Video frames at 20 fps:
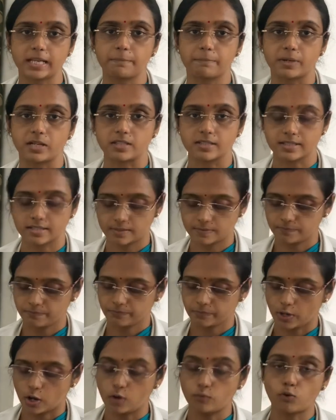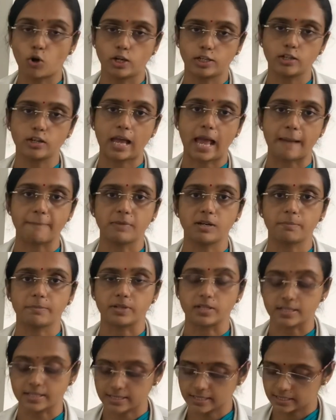of the arterial wall.
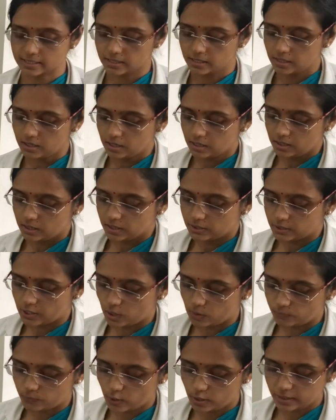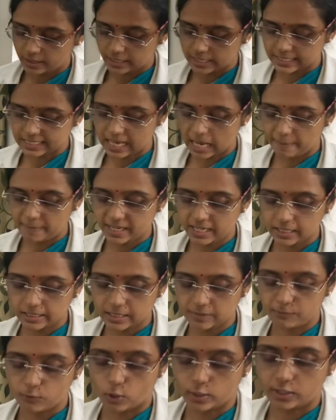Now I am going to check water
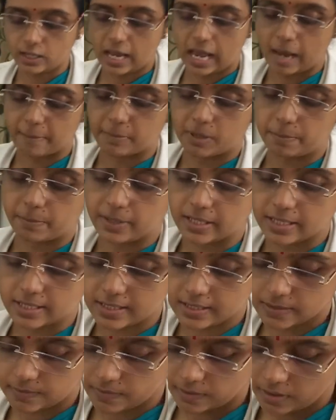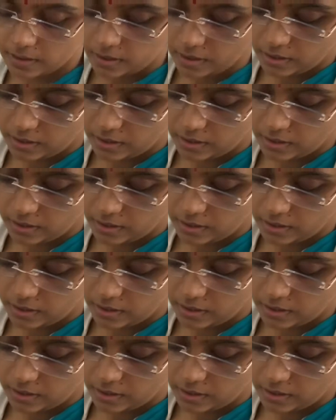hammer pulse in this patient.